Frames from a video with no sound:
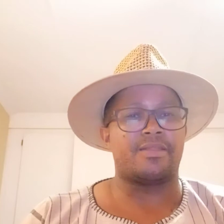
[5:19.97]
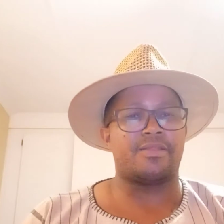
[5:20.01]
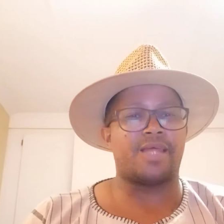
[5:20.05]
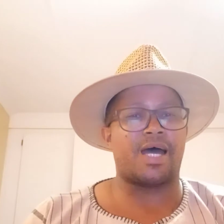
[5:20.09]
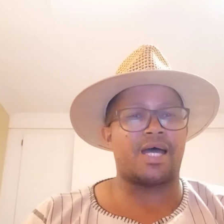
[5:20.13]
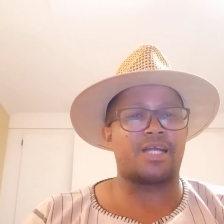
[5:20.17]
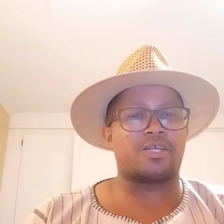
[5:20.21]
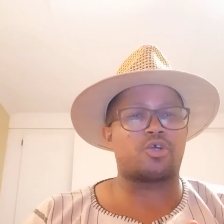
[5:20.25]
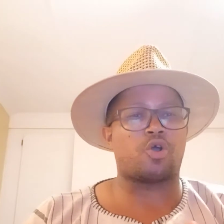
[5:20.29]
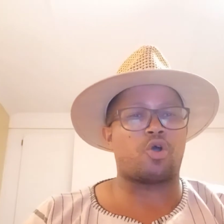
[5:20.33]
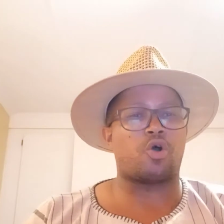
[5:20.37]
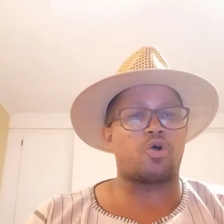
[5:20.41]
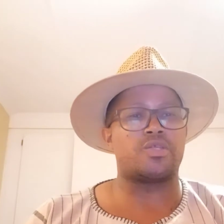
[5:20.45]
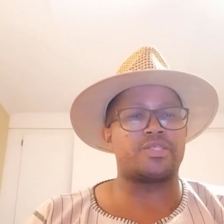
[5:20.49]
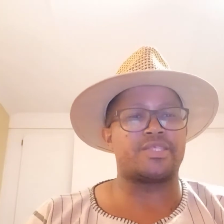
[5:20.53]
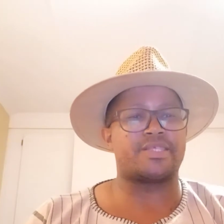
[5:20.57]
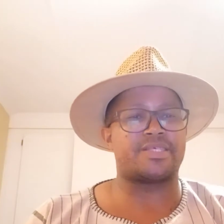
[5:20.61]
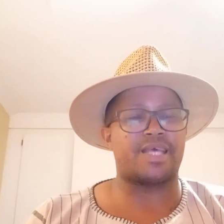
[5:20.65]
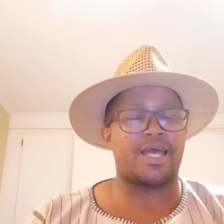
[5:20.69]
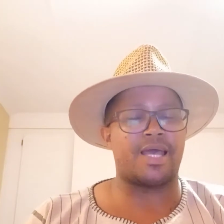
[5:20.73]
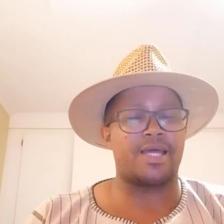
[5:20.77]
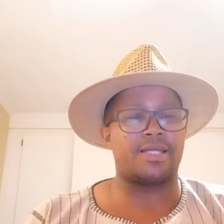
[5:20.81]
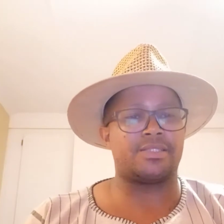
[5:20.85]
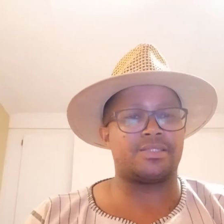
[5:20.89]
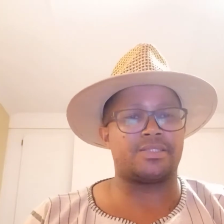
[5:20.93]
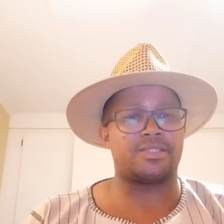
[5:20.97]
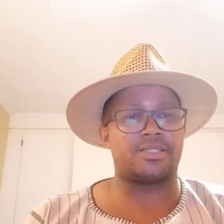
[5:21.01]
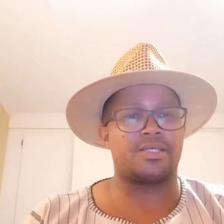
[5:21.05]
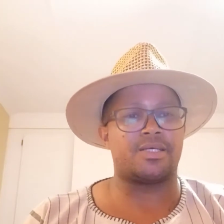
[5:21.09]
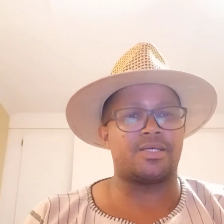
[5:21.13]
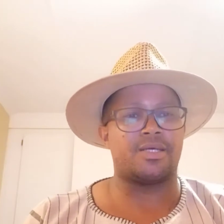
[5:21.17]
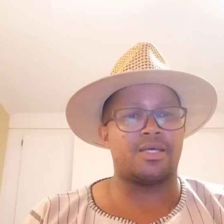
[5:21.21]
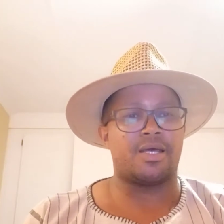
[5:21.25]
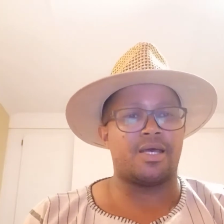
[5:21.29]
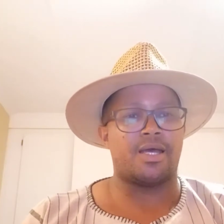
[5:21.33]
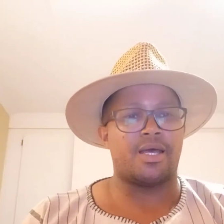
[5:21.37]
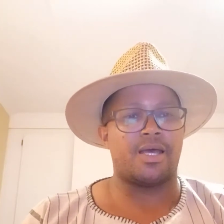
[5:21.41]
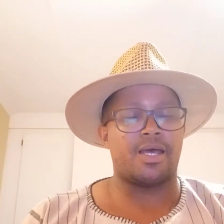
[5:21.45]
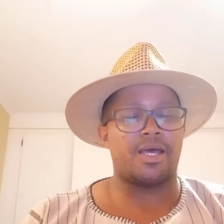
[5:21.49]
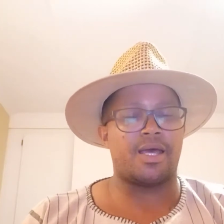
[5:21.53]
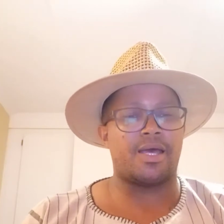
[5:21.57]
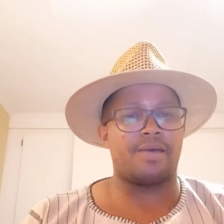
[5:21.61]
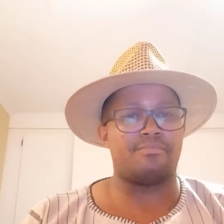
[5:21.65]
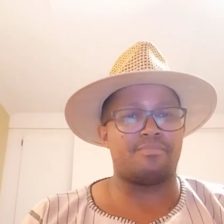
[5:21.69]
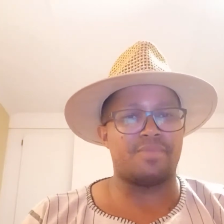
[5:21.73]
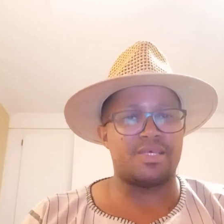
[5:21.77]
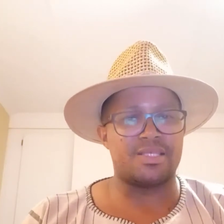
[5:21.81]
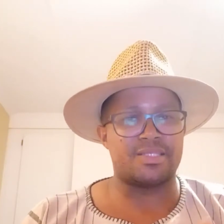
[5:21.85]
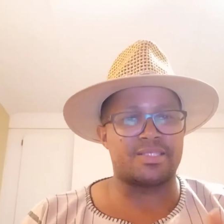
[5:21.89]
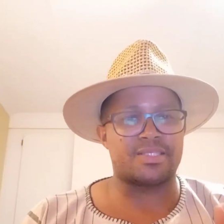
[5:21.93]
that consent
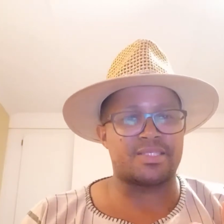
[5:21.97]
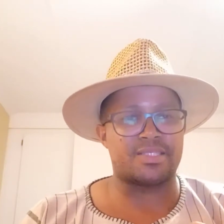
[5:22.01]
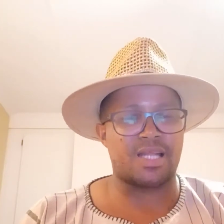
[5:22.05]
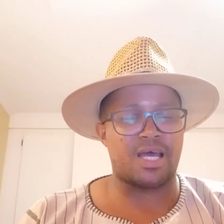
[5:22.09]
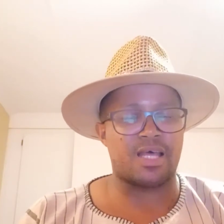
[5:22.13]
means